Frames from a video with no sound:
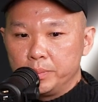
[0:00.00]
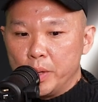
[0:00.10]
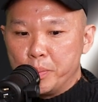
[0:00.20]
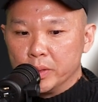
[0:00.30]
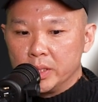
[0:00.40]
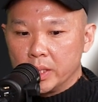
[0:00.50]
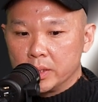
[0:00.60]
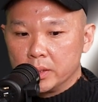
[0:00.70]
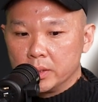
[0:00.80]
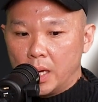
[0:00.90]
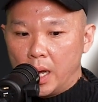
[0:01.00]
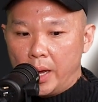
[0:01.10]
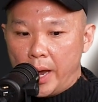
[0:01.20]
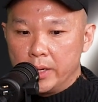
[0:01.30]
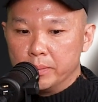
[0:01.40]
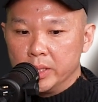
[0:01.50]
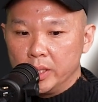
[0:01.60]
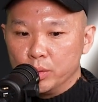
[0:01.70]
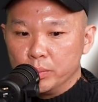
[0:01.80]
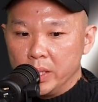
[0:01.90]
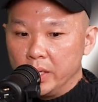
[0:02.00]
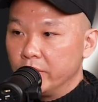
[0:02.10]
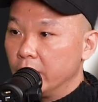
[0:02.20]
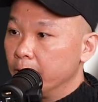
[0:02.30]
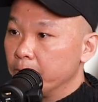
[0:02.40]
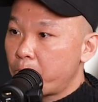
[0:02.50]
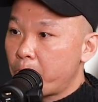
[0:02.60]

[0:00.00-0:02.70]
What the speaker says: people just are adamant they don't believe in it.